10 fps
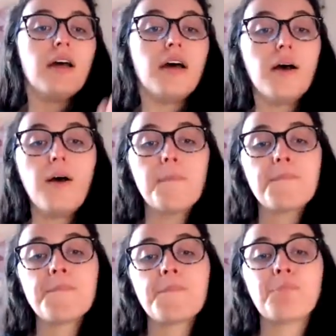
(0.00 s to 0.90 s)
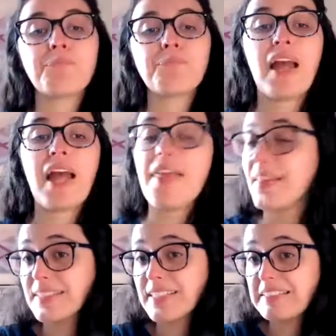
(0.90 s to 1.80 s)
Sorry. And
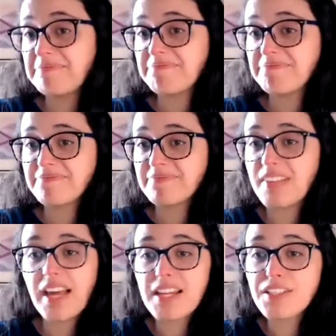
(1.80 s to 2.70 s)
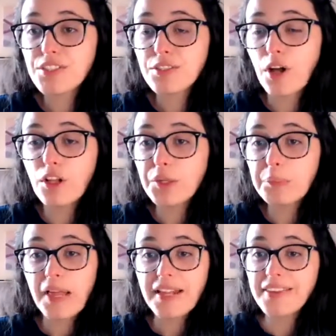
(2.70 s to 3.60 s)
that's it. That is all your
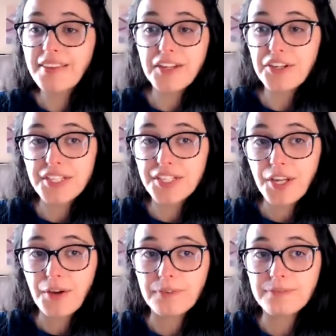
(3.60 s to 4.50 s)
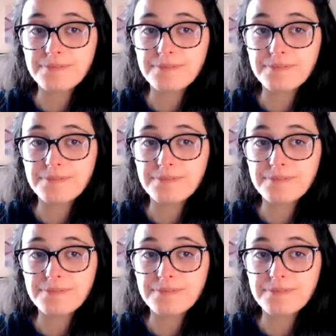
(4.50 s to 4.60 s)
planning that you need to do.